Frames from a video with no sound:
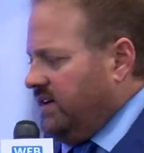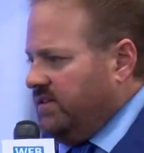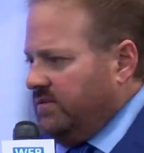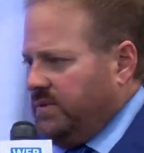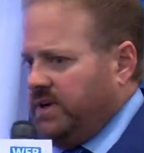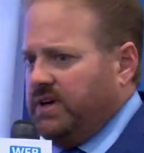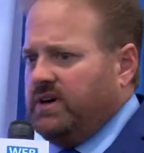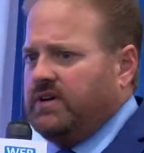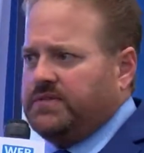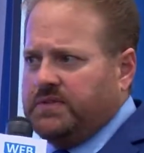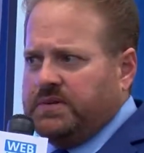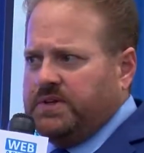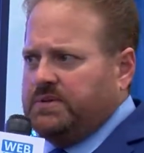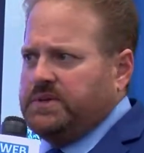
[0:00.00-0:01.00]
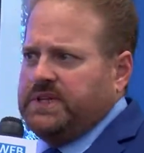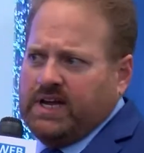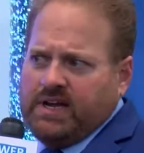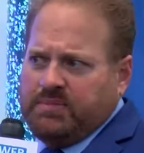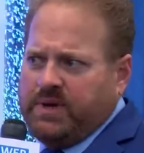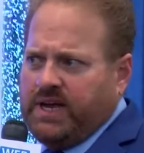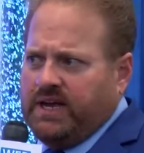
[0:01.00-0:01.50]
We are all familiar with the
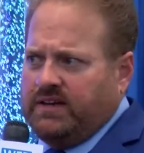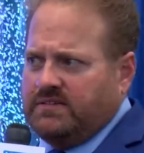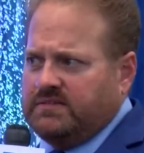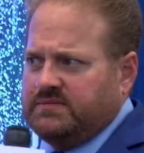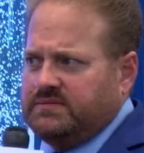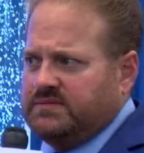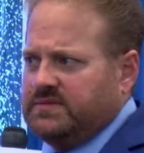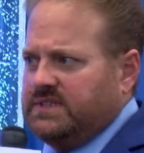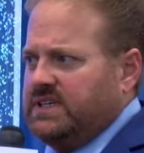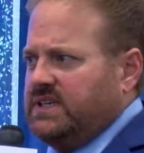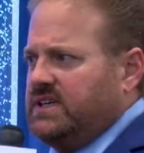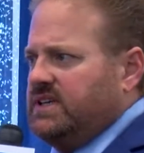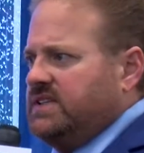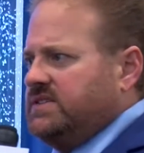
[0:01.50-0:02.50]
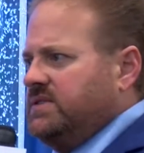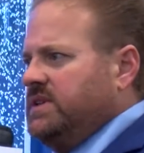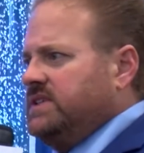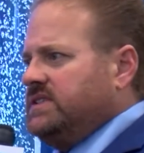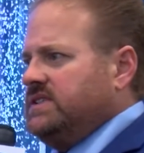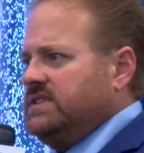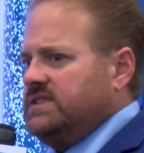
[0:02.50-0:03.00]
iPad. So
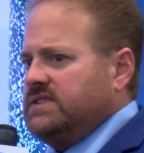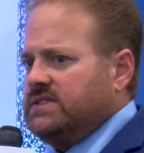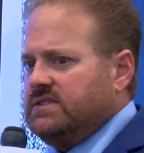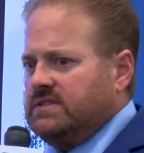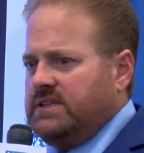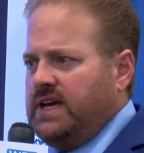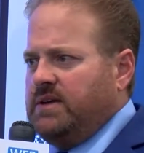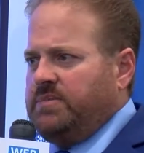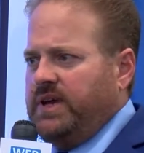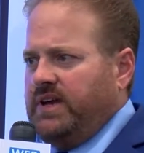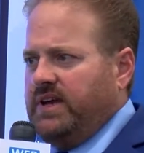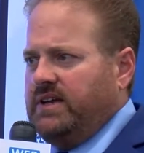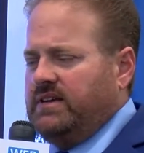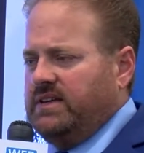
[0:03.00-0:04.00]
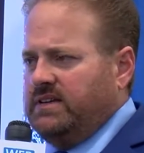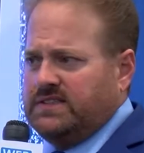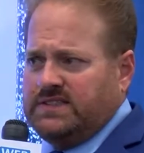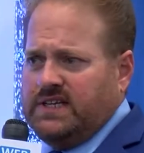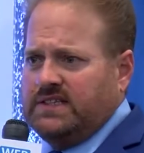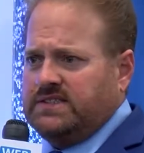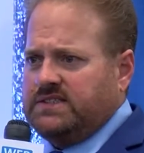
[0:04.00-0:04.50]
this is the iPad, in a
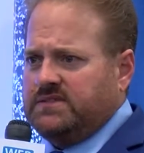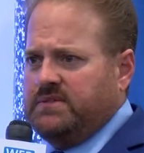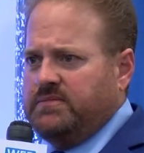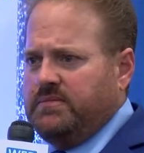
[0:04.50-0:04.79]
sense,